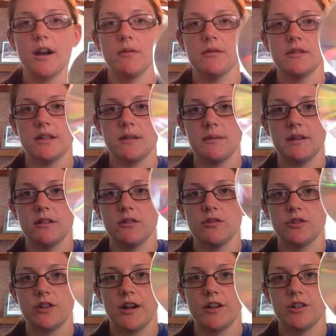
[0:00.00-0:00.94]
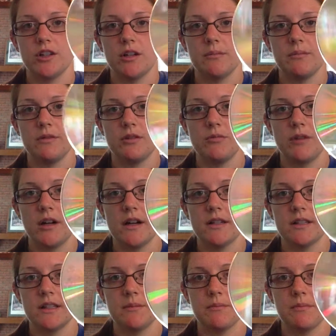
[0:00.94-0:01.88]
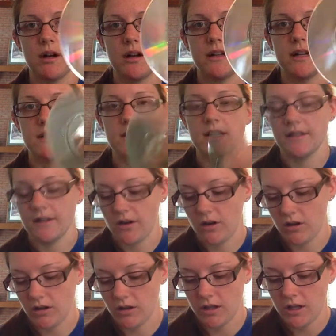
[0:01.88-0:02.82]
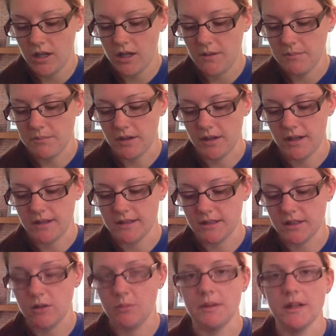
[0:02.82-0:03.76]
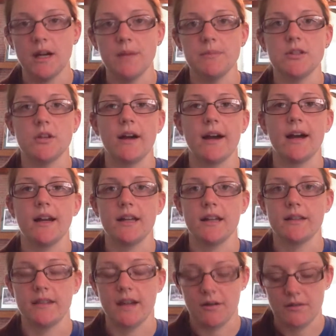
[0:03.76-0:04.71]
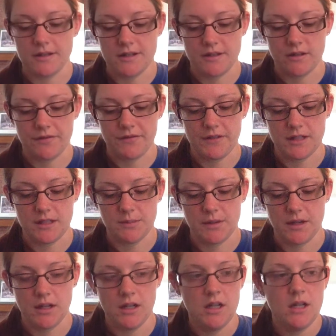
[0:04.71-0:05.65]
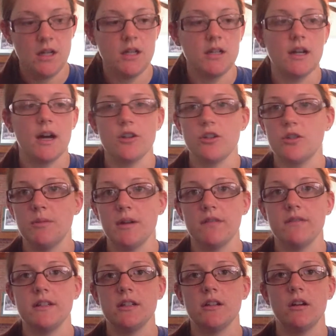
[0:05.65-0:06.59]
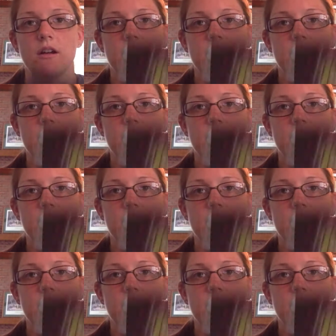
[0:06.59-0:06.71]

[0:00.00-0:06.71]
it was going to be a little scratched up. You guys can probably not see that at all. But it's a little beat up, so I got to get that resurfaced. But not too big of a deal